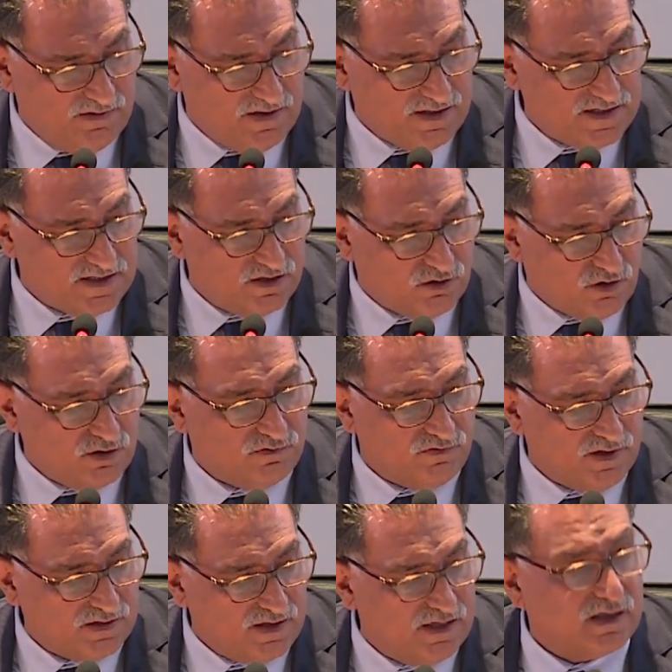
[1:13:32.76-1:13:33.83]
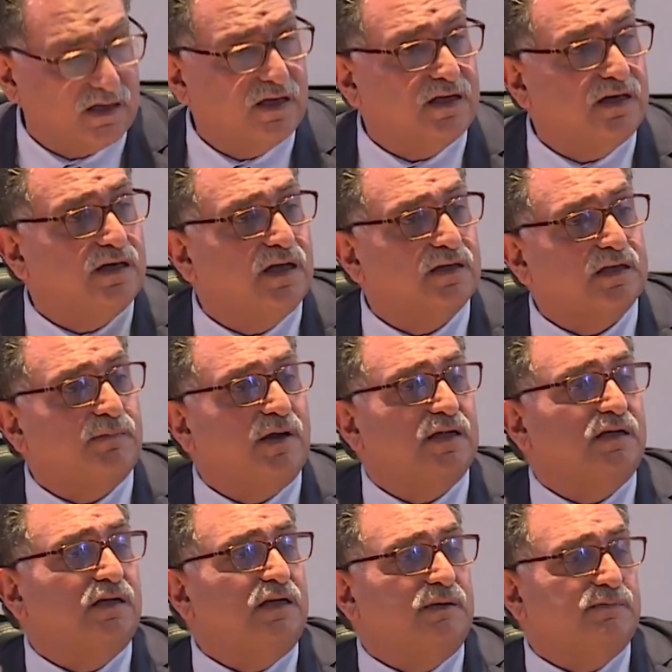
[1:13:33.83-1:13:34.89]
Territories,
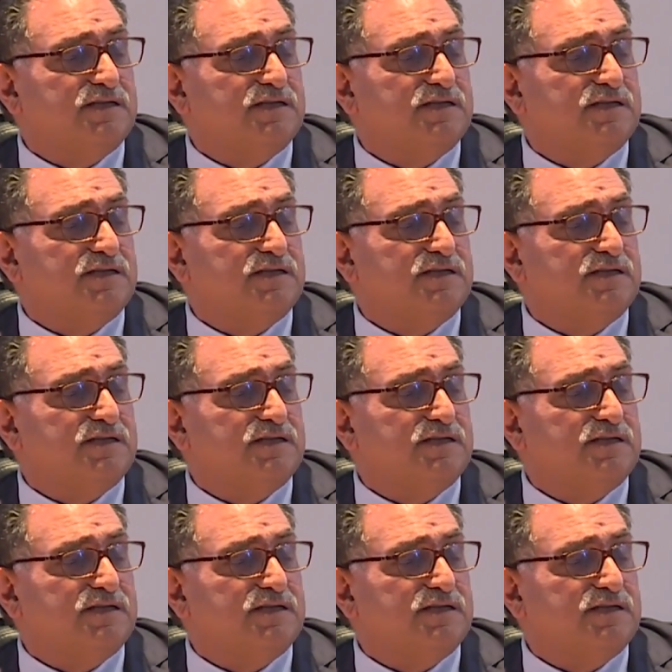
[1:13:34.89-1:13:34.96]
now